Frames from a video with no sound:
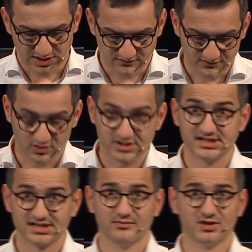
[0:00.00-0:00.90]
And of course,
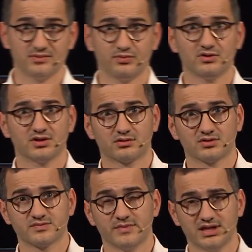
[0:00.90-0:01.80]
this can be deployed
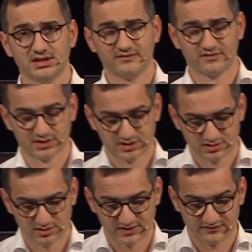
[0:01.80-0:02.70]
across many different,
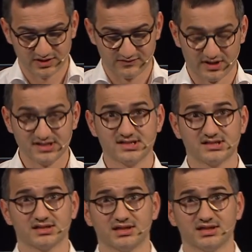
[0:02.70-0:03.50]
different devices,